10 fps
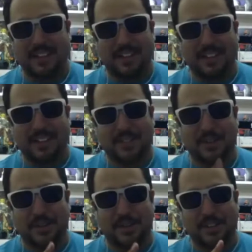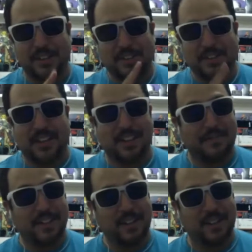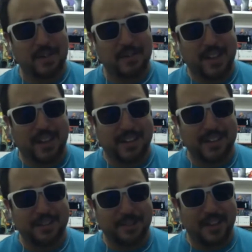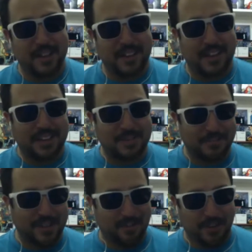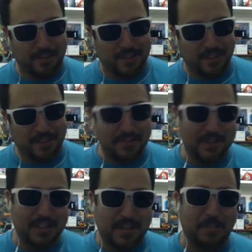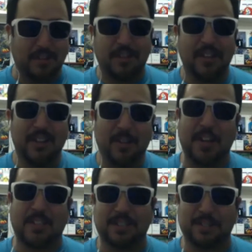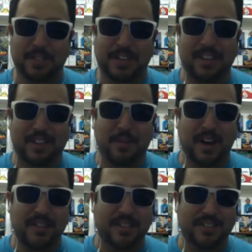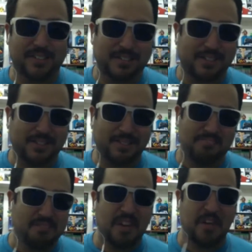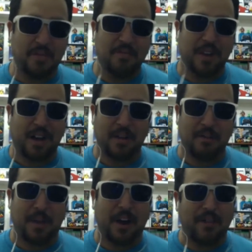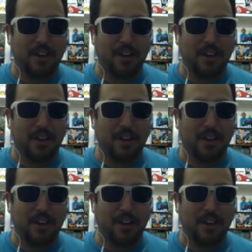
so they did a video game challenge, right? They got to a video game challenge. There's a couple questions which I thought were actually moderate.